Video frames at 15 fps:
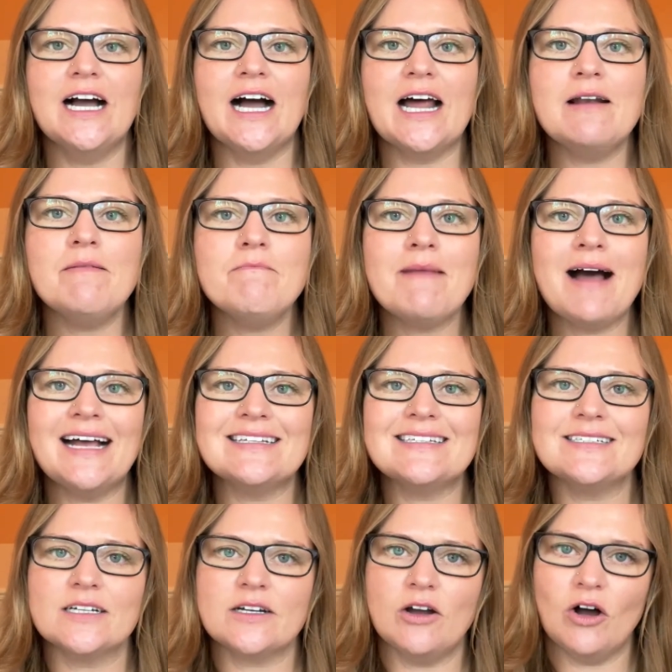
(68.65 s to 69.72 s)
and
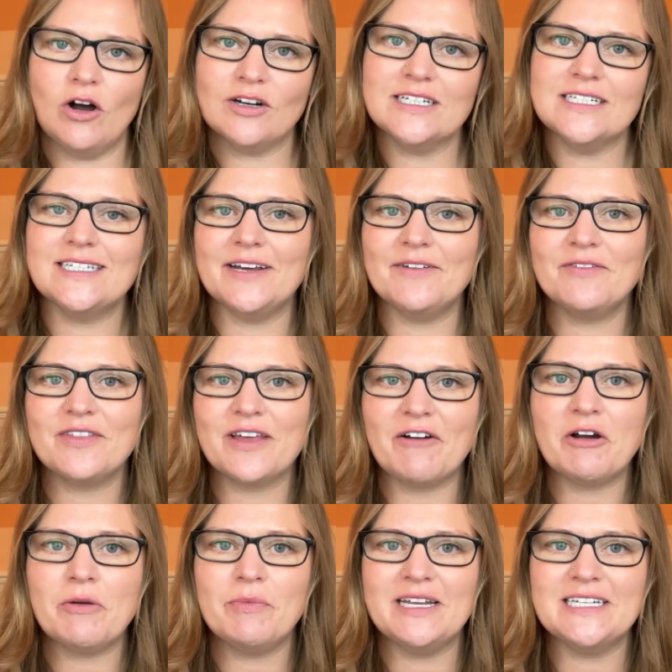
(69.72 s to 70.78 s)
master cognitive
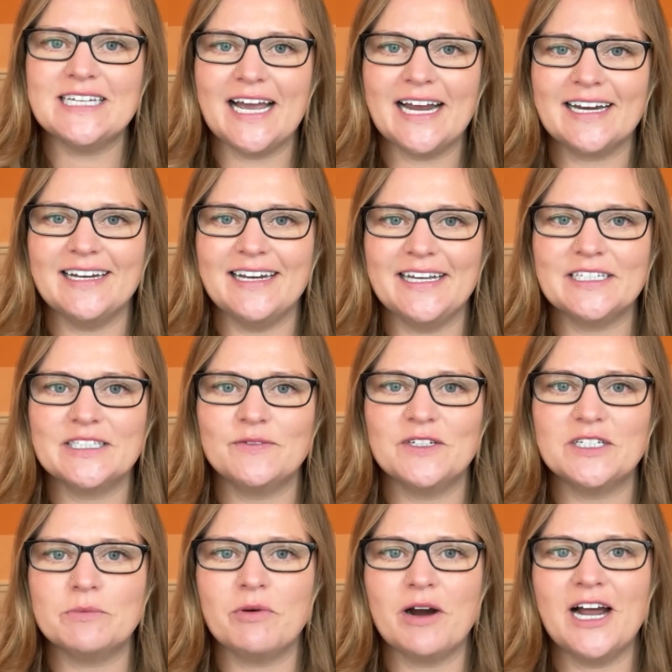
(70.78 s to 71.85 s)
therapy techniques for
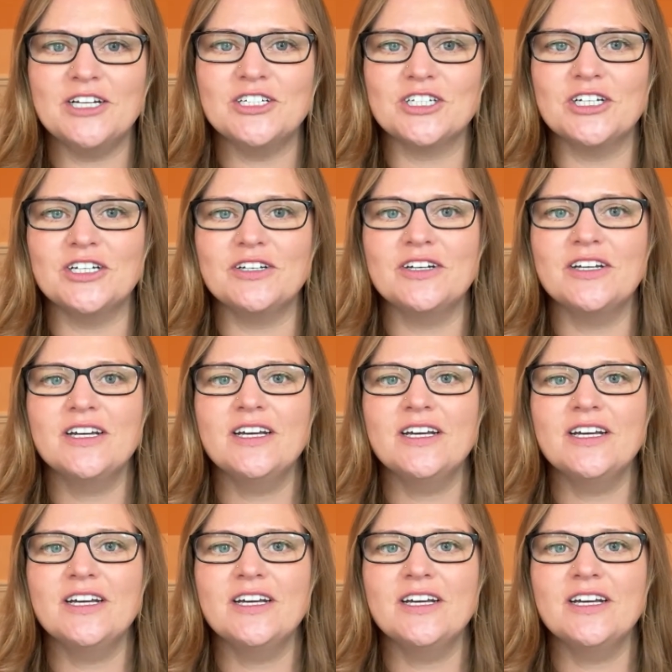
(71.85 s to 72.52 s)
depression